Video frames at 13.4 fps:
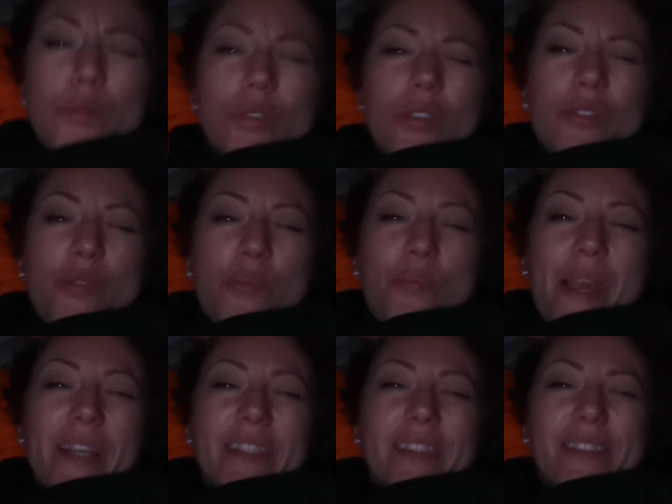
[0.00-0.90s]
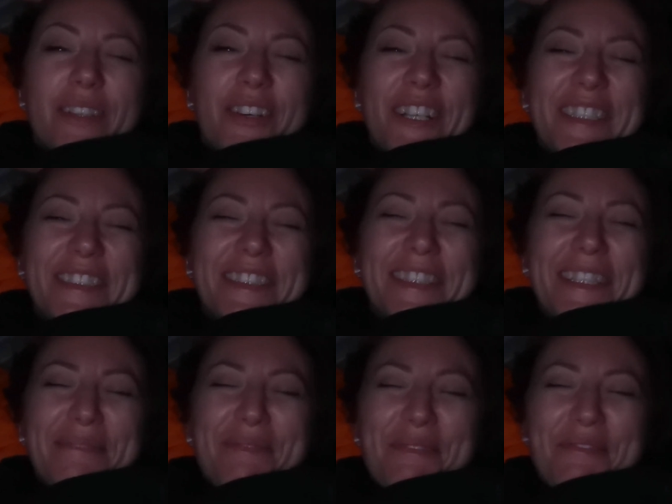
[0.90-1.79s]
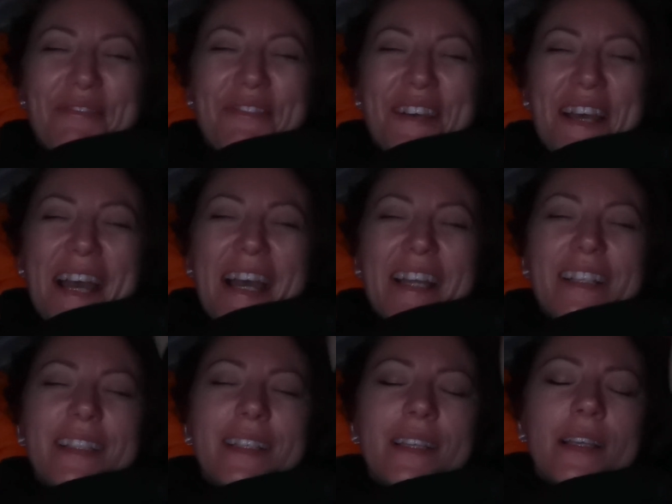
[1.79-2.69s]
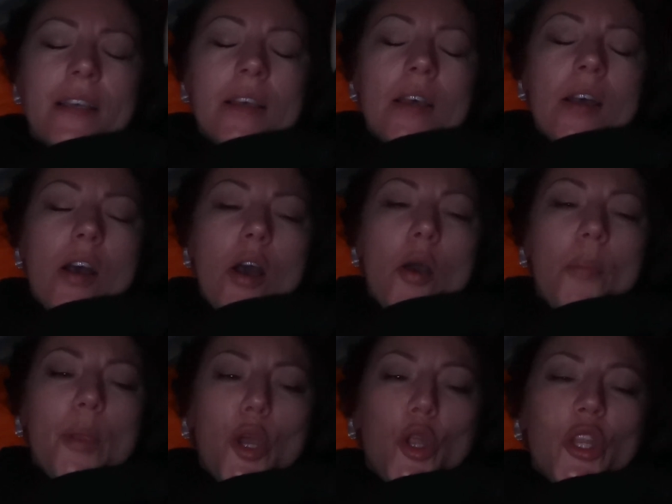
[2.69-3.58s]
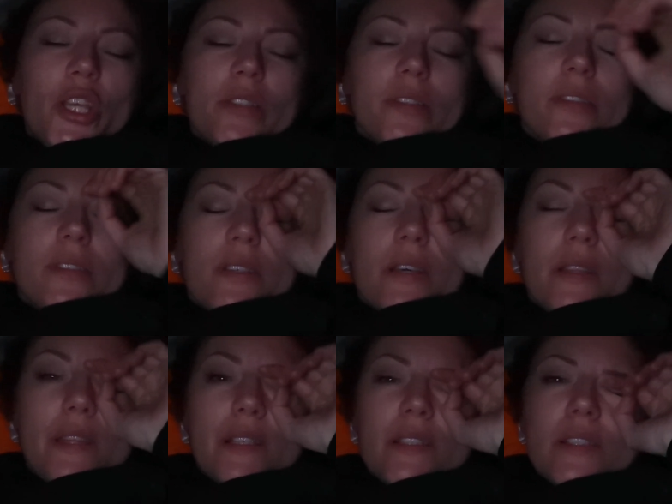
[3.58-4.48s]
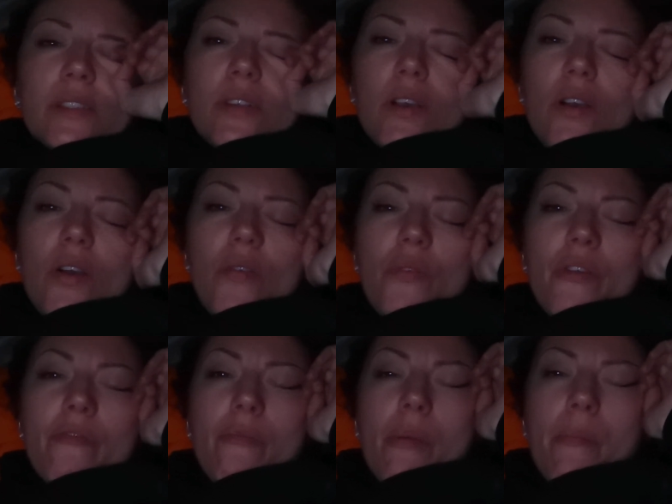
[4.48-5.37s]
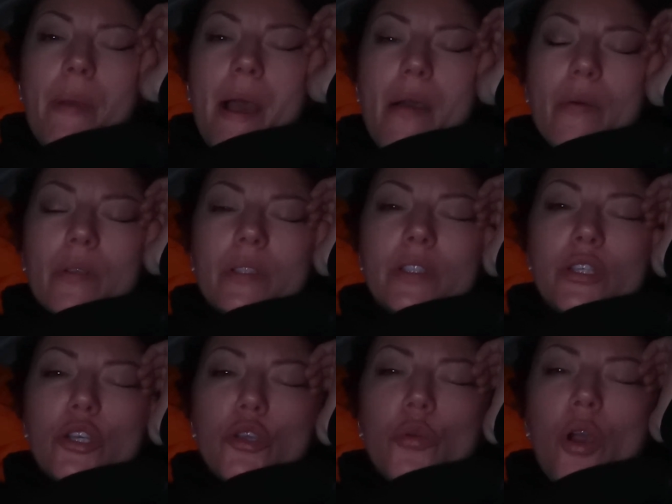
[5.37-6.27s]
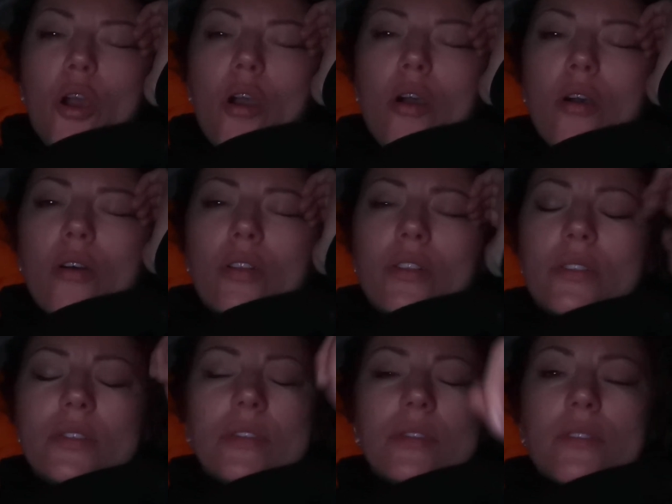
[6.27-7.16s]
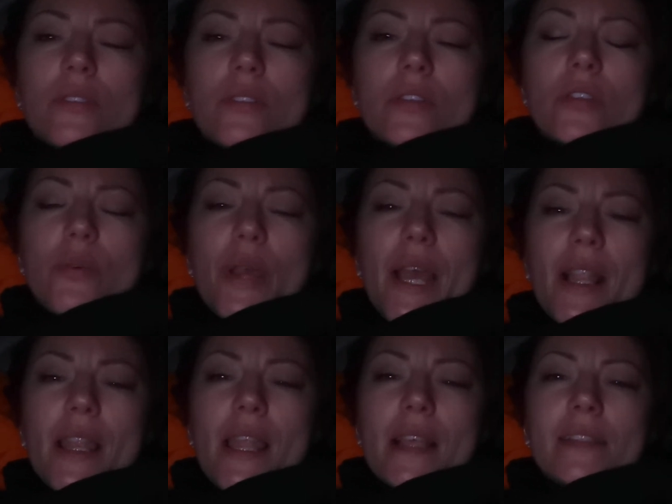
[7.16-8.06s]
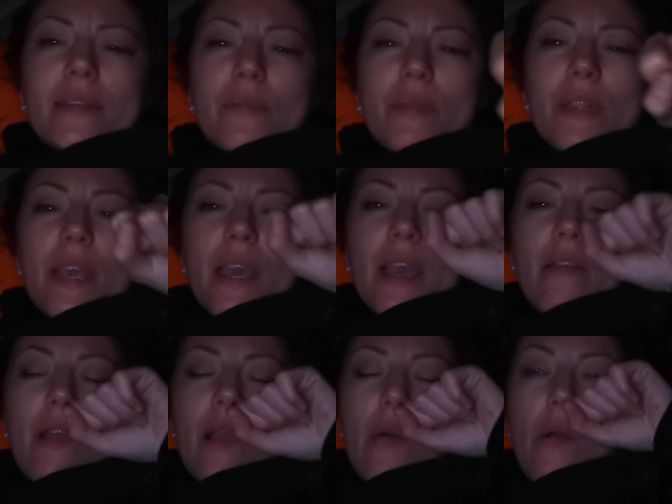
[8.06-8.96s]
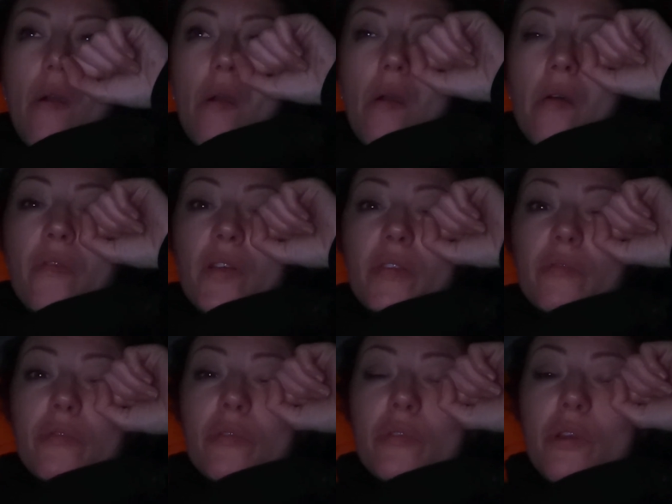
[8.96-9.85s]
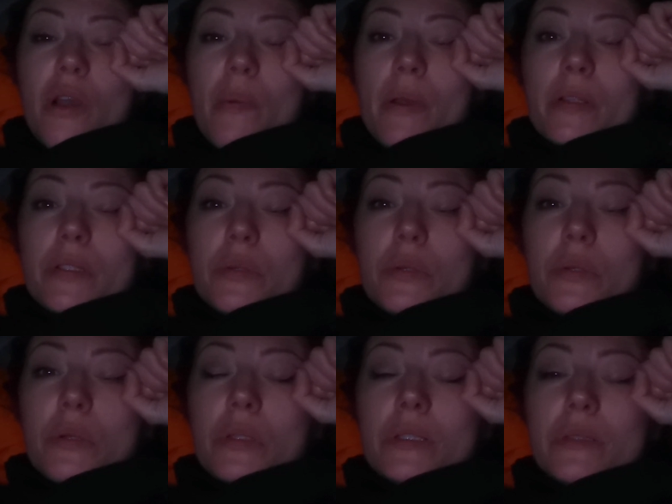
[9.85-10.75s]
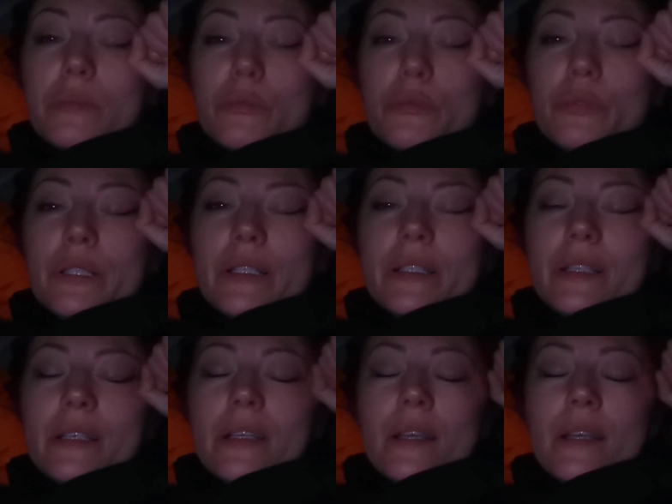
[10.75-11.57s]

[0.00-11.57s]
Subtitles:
Wasn't the best night's sleep I've ever had, I'll be honest. I think to start off with, my mat was too hard, so I had let some of the air out halfway through the night, about 2 o'clock this morning.